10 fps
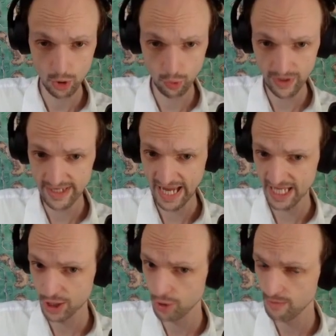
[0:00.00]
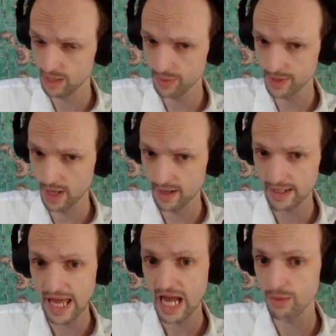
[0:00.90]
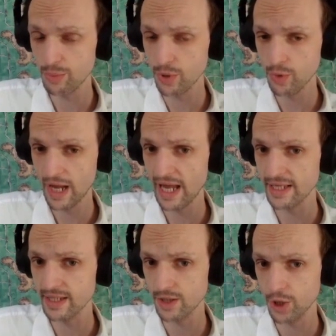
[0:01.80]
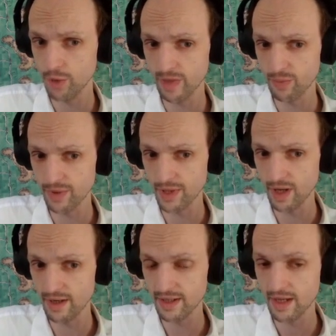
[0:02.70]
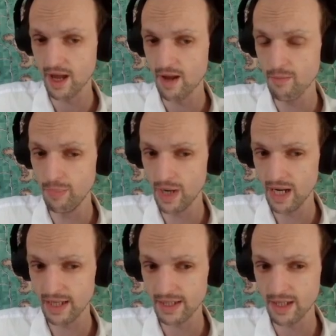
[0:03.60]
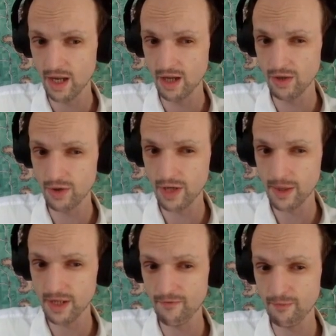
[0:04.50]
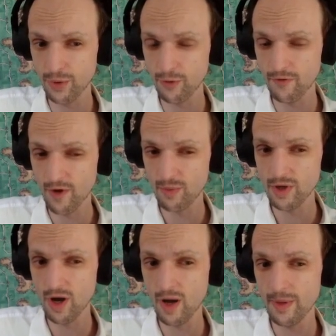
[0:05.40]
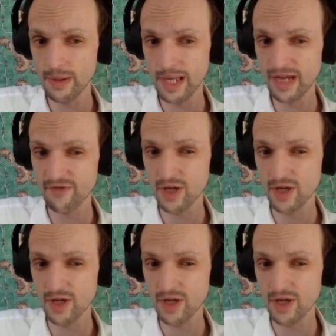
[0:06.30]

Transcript: Green has 2 meeples on it, and blue has 2 meeples on it. But look at this blue farmer on the left.